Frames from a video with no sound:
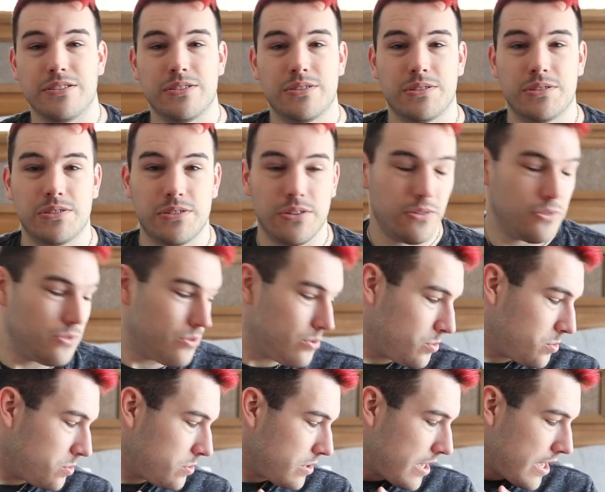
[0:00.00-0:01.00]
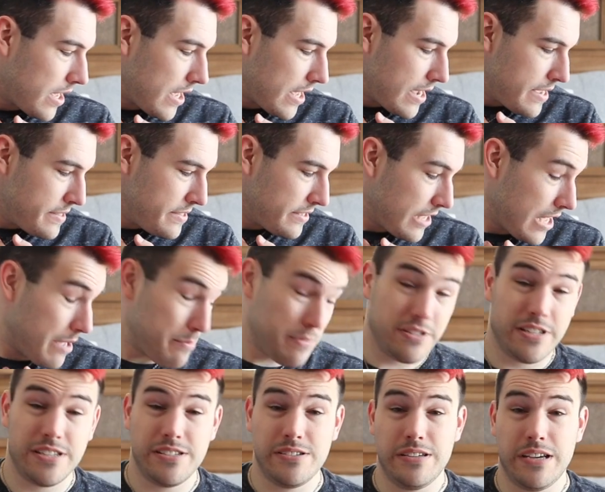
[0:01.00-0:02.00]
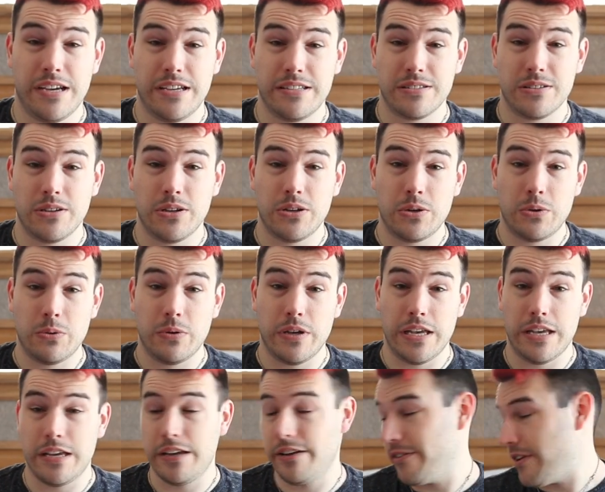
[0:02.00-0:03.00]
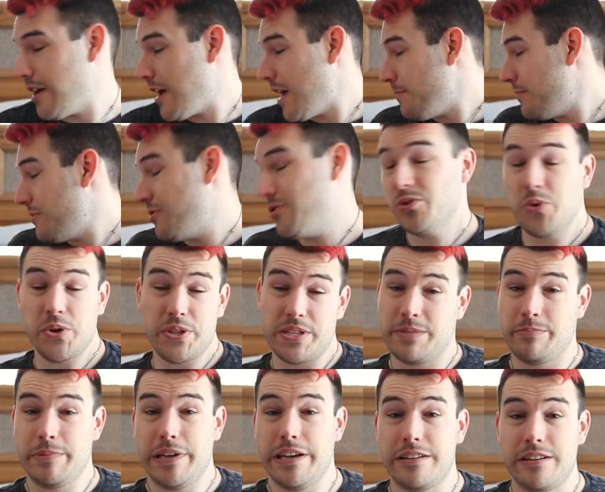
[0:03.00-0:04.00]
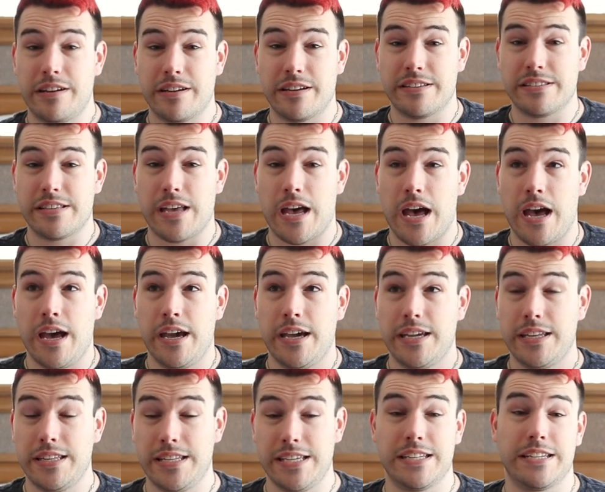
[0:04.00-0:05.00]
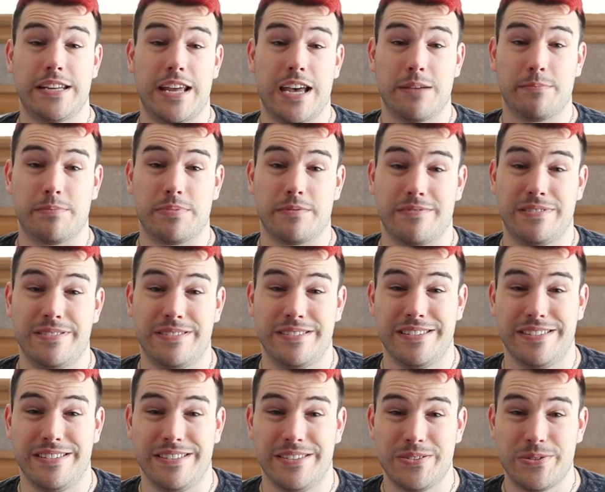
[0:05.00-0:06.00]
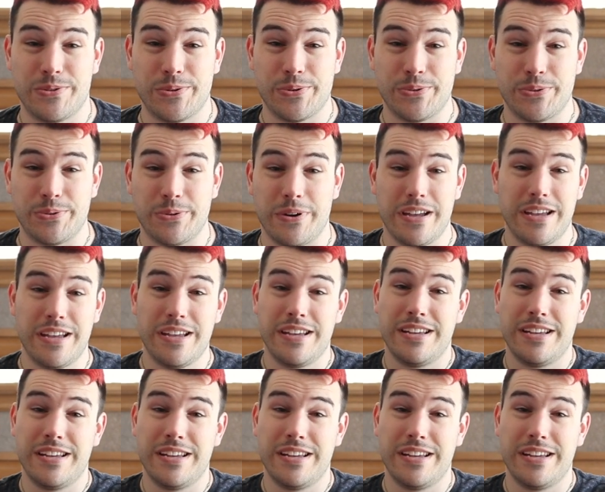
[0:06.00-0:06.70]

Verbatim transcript: so I think I'm gonna let you guys go, and I'm gonna enjoy this bed because I need a nap. So